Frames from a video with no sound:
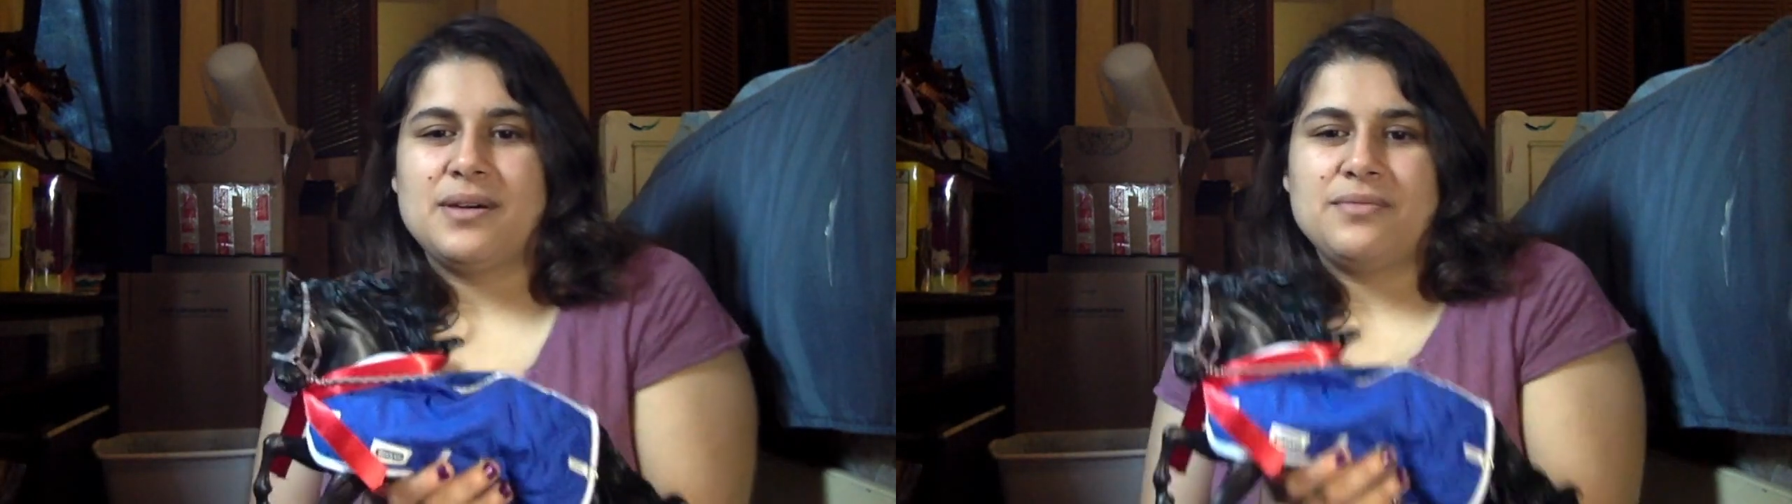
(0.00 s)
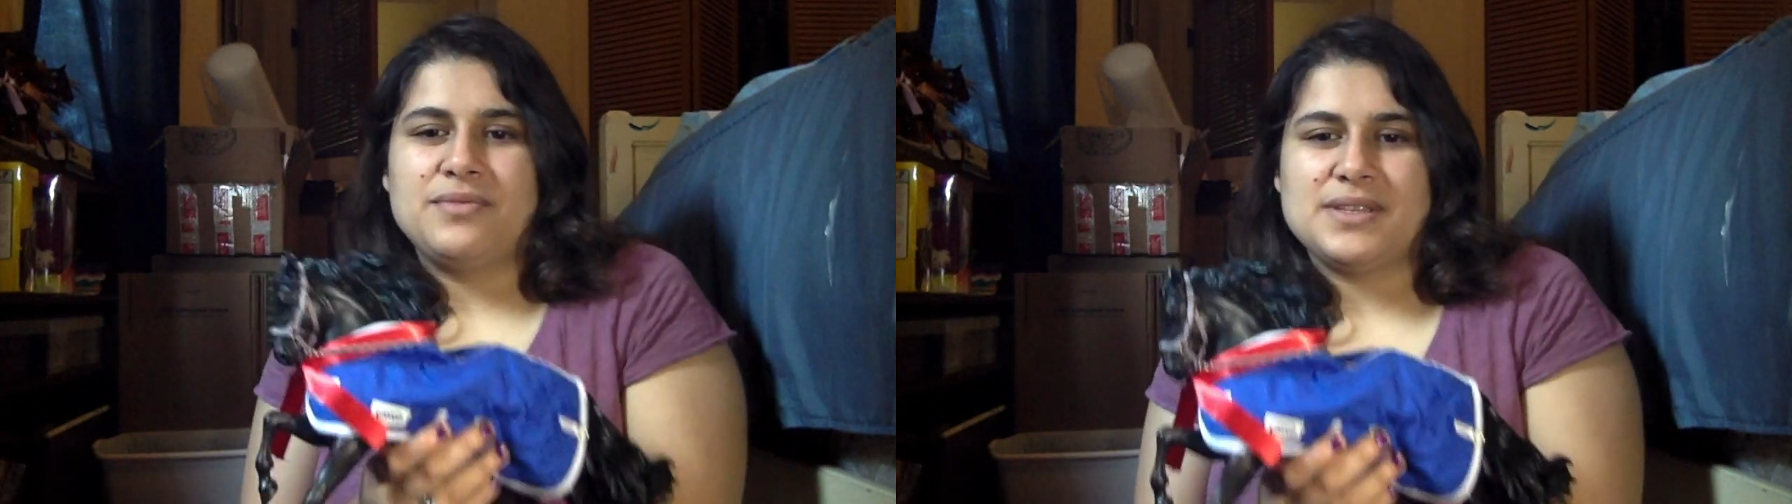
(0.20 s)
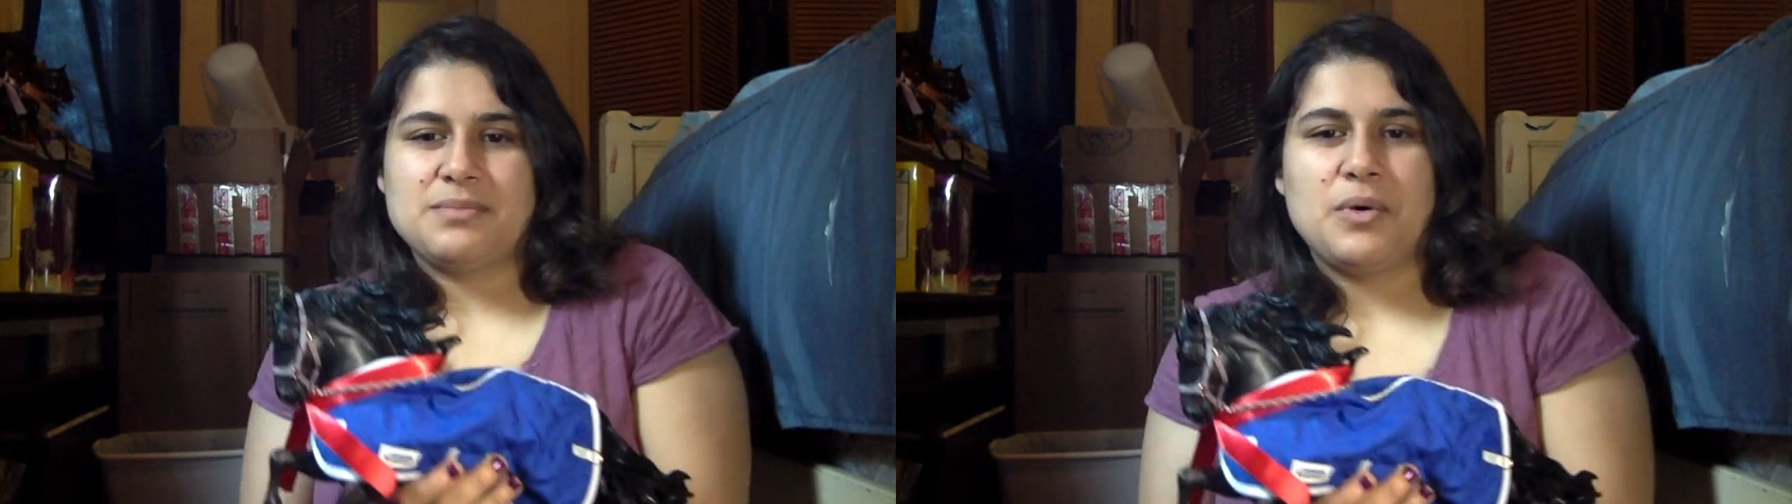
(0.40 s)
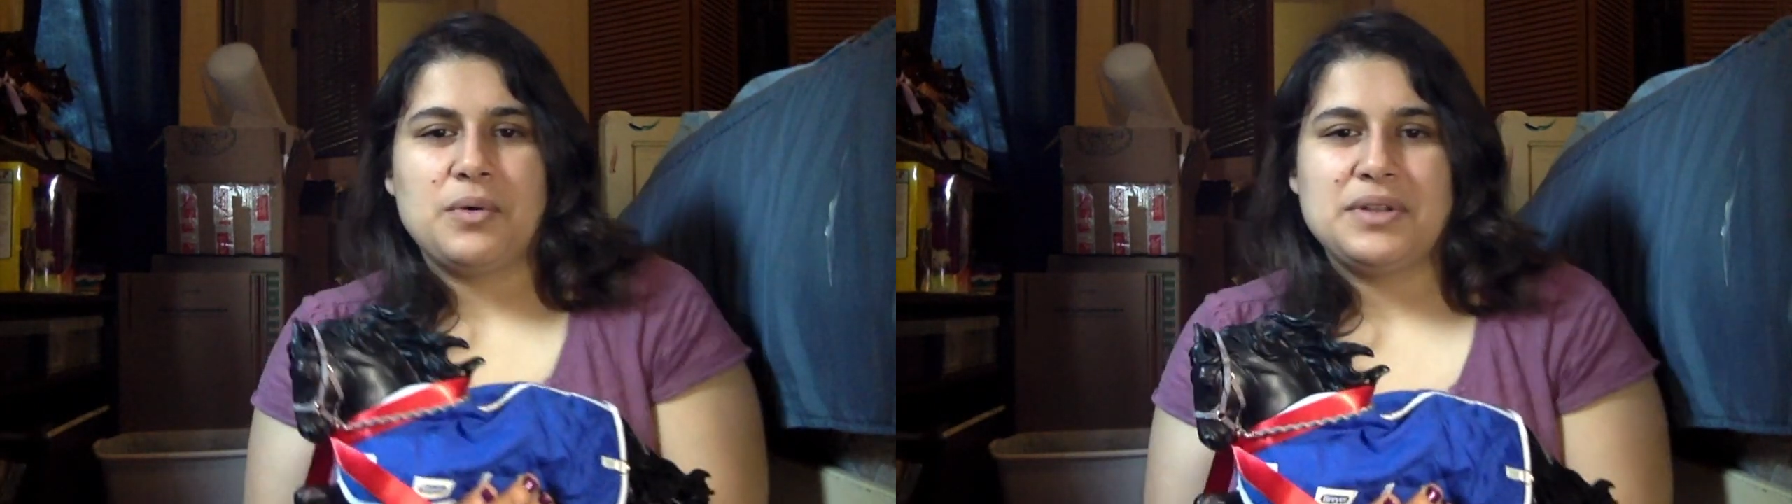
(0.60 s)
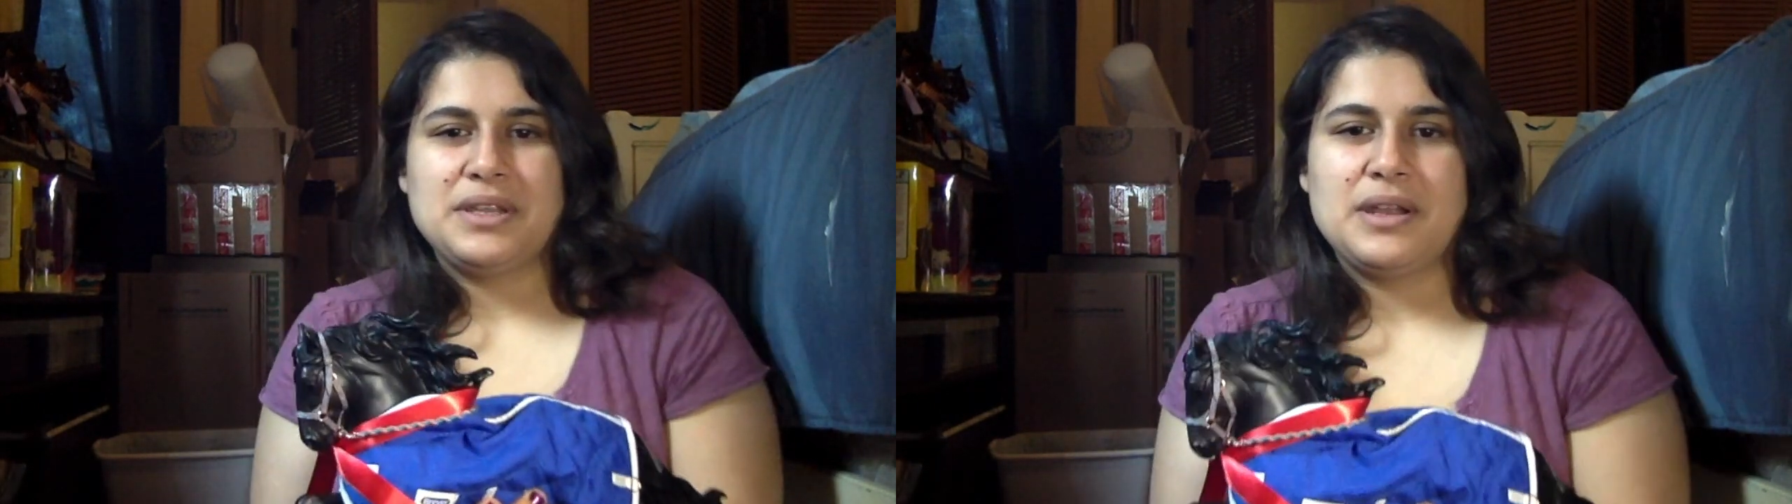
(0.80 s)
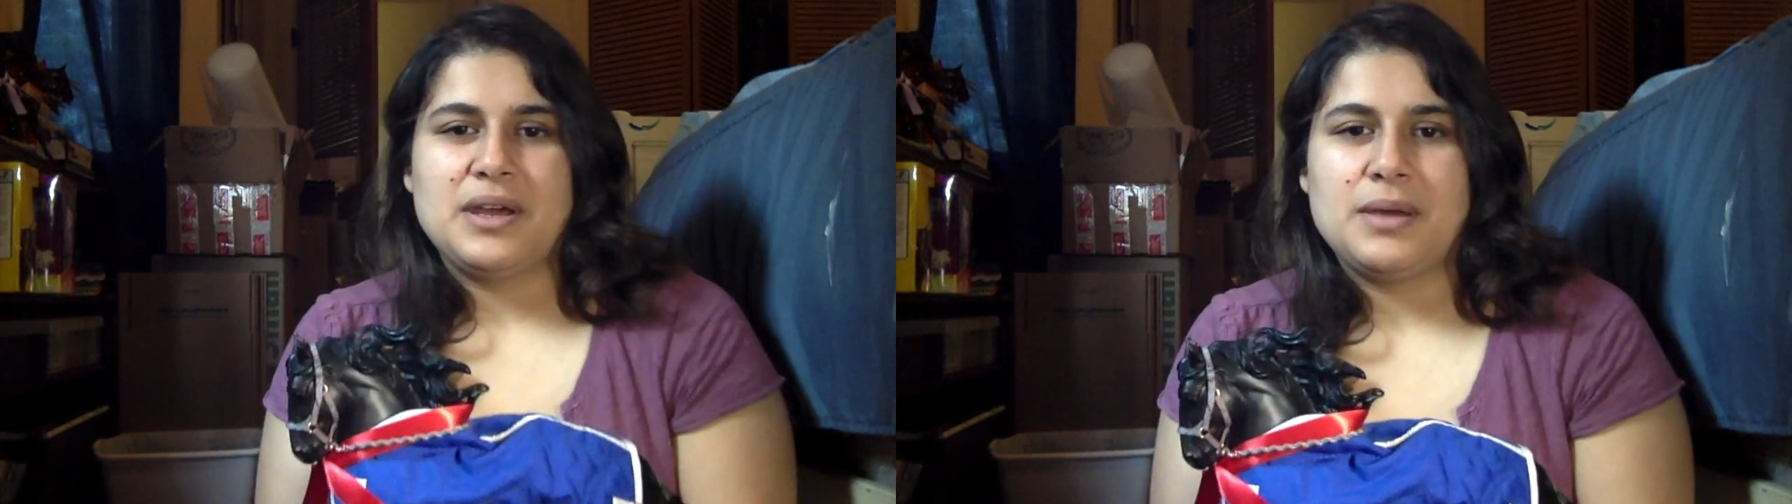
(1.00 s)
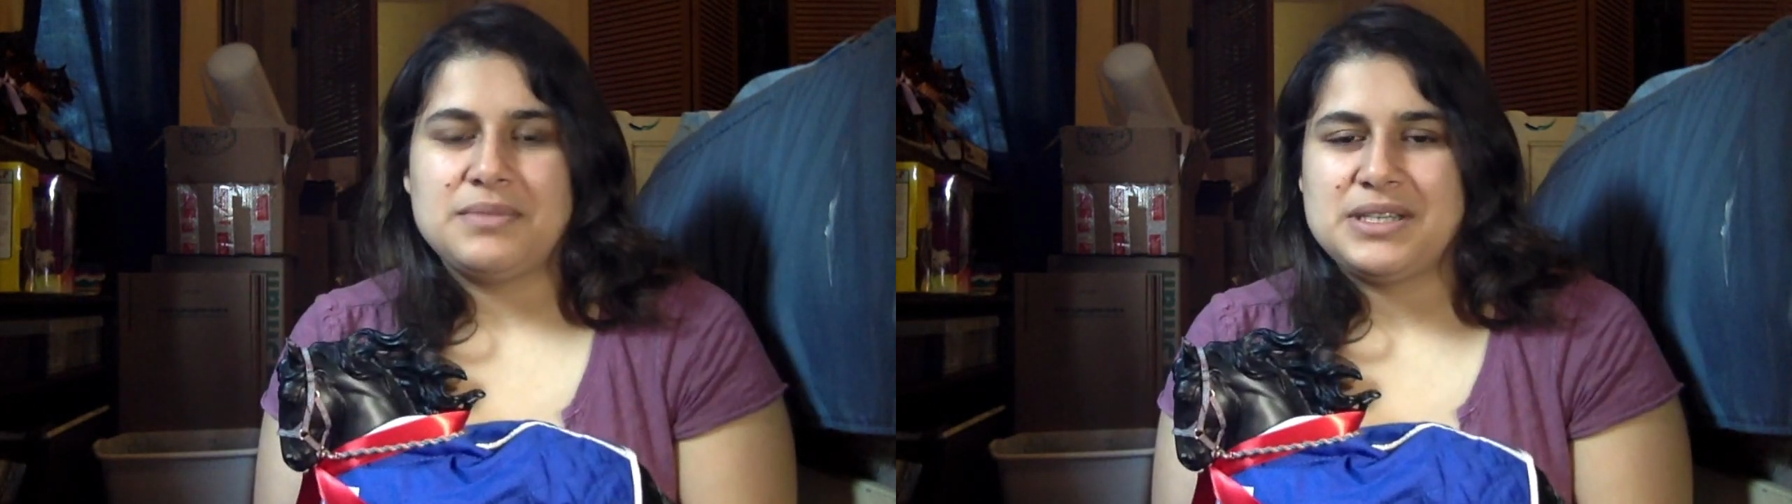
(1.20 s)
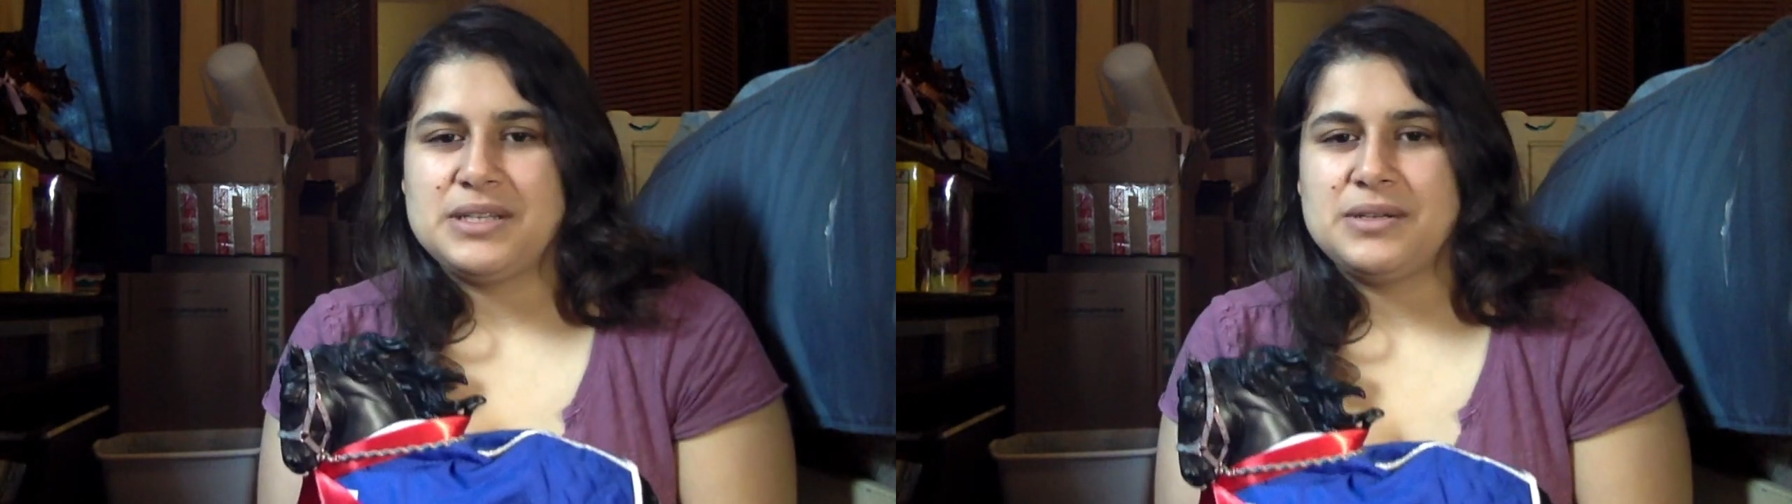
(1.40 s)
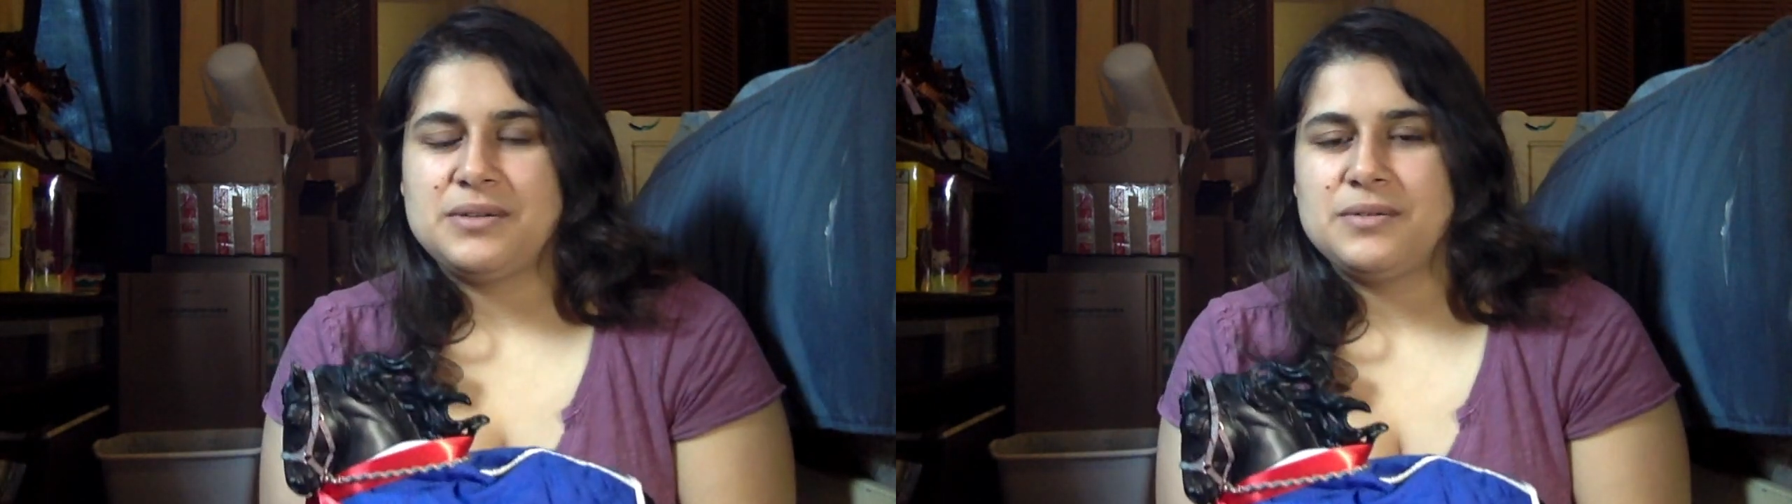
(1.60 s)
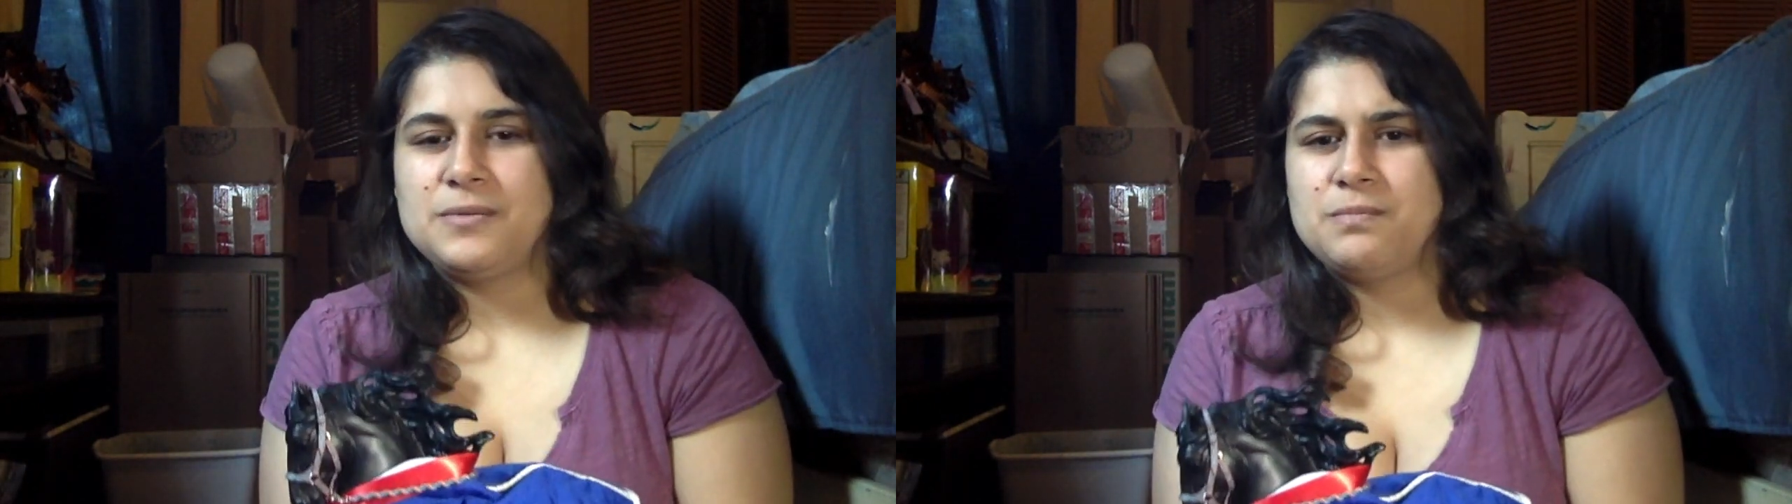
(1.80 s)
of this mold
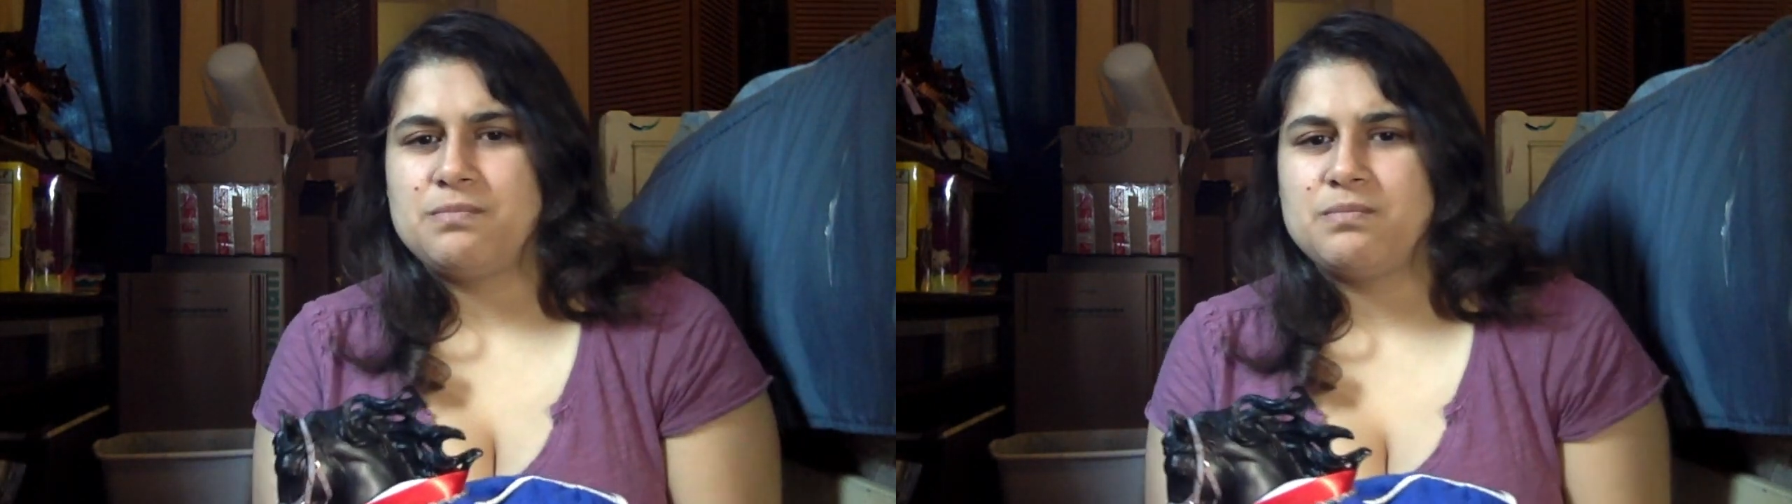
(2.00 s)
to